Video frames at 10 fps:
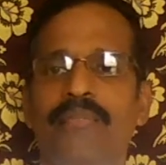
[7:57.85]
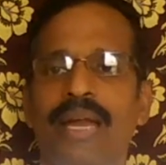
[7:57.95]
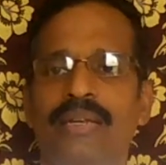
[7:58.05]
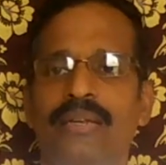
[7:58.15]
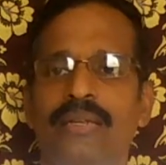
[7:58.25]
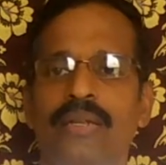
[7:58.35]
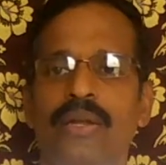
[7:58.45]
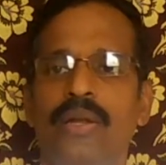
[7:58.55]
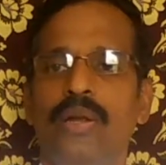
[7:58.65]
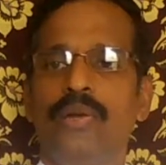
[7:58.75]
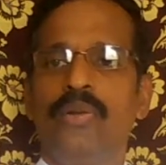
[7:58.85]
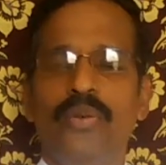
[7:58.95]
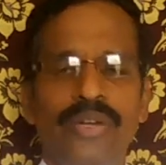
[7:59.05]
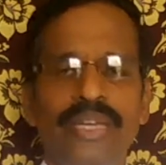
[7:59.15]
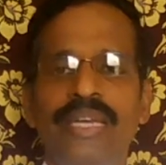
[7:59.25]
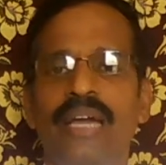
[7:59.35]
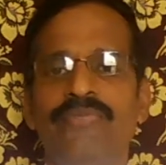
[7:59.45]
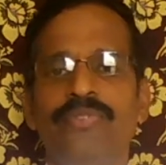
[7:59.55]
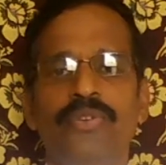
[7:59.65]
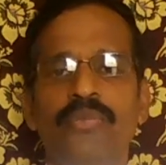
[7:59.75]
but not
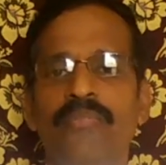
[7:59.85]
enough to